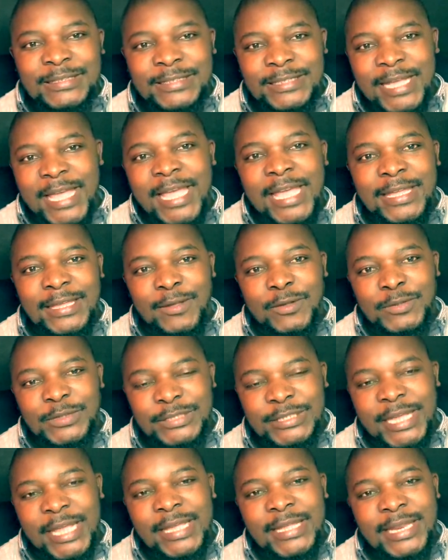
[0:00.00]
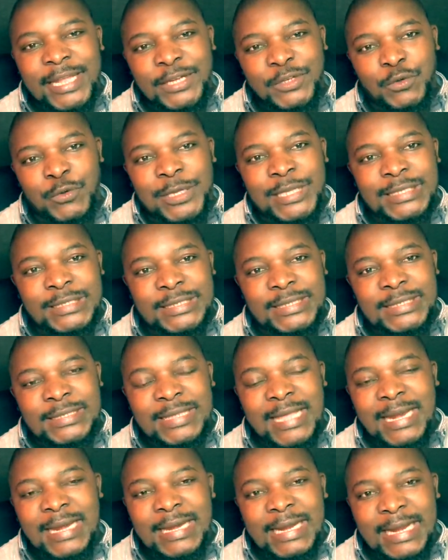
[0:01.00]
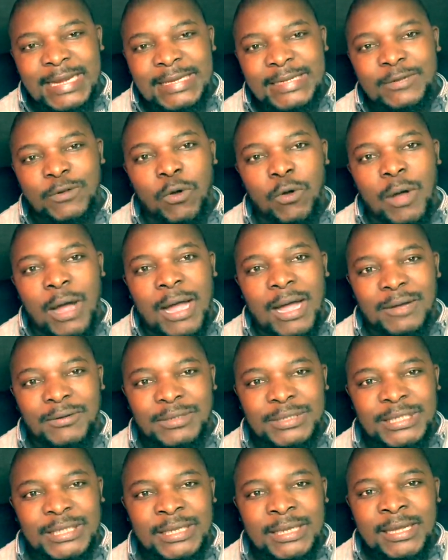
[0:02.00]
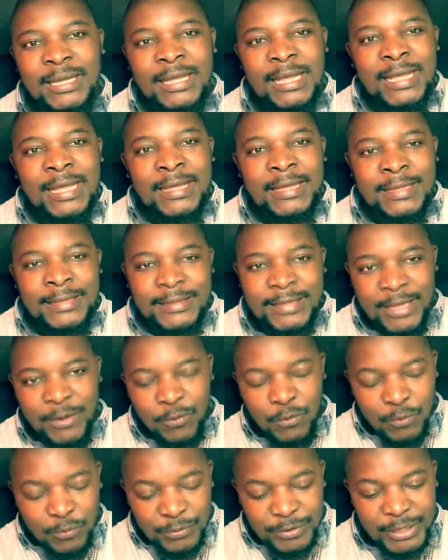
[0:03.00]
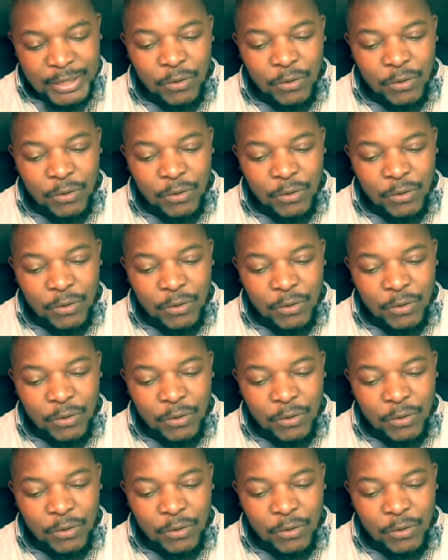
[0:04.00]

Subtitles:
daily tweets that can go out. They'll